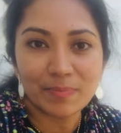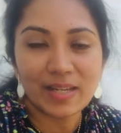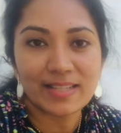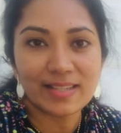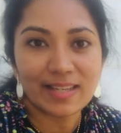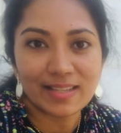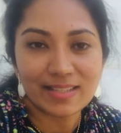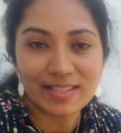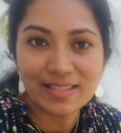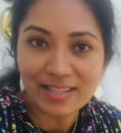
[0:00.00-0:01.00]
placing it
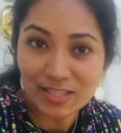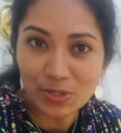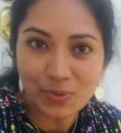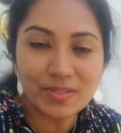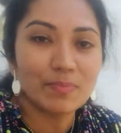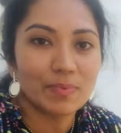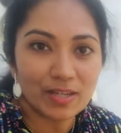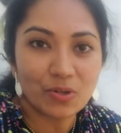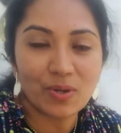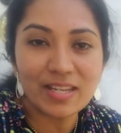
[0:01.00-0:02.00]
indoors
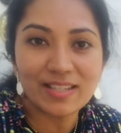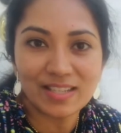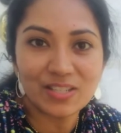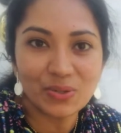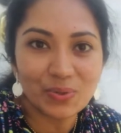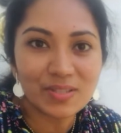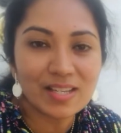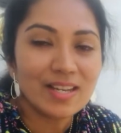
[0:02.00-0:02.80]
and growing it indoors.